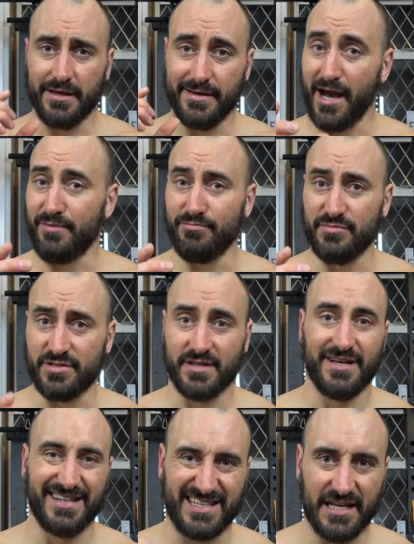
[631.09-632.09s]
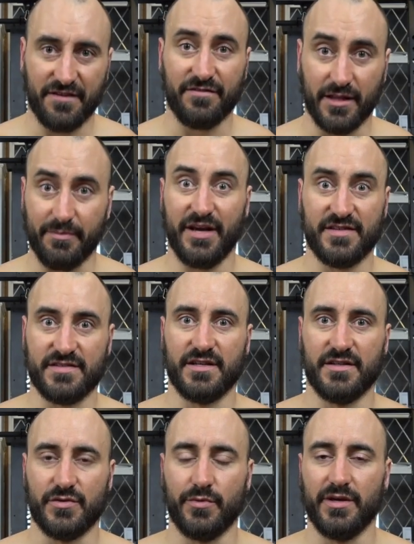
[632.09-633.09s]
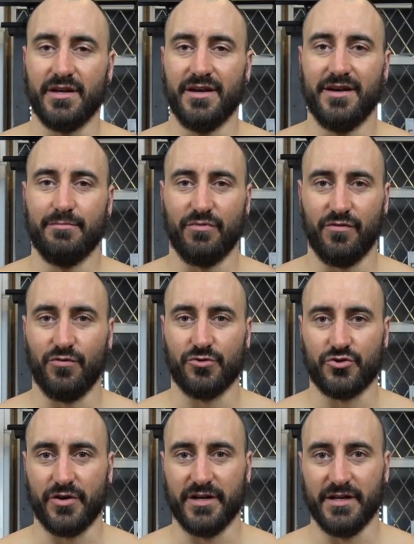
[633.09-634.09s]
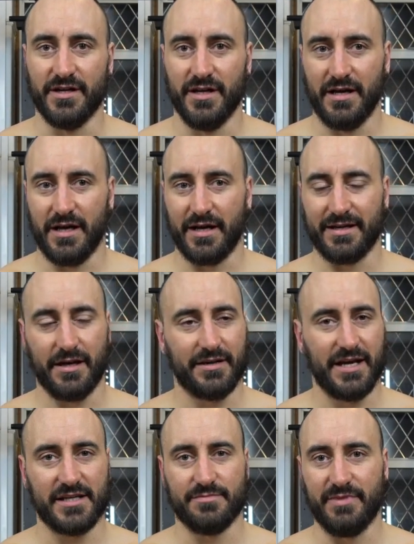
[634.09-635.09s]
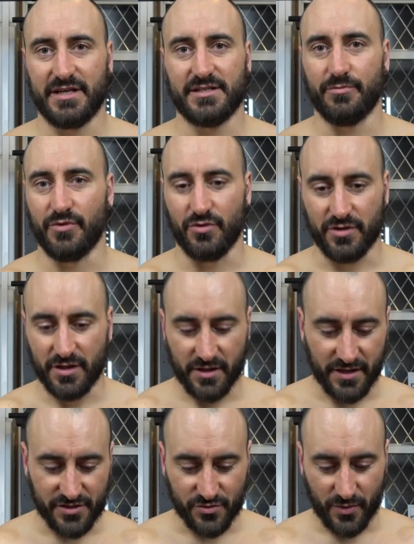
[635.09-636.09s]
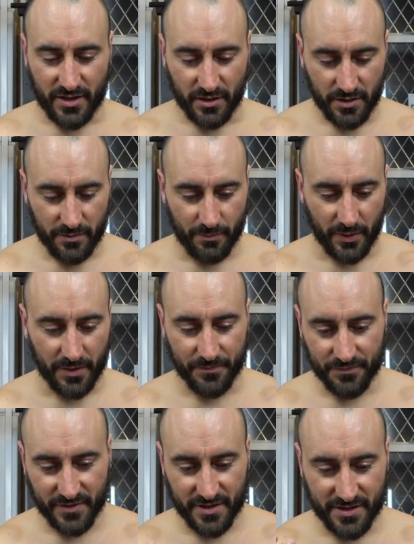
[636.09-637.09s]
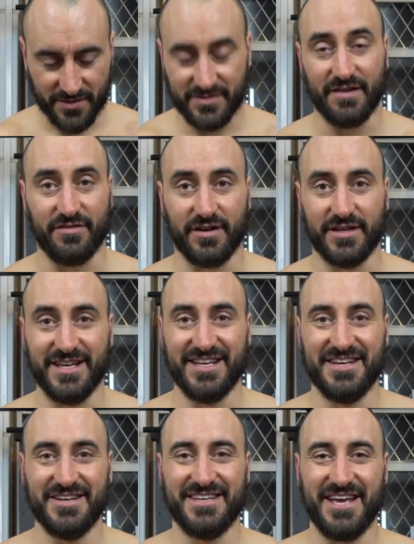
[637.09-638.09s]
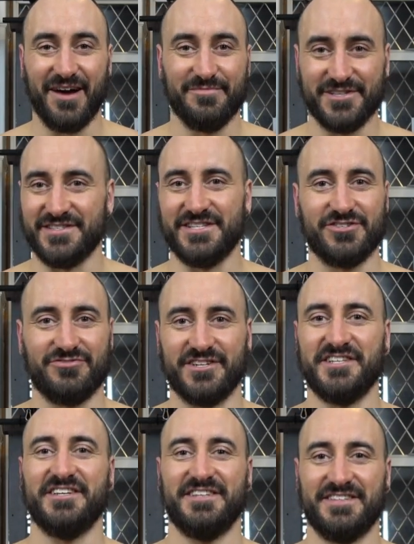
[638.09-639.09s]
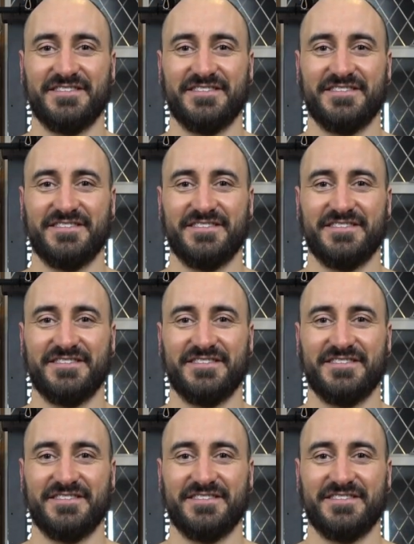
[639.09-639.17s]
Yams are definitely the best thing to eat before training. I guess mixed up with all the other things as well, but definitely yams and citrulline.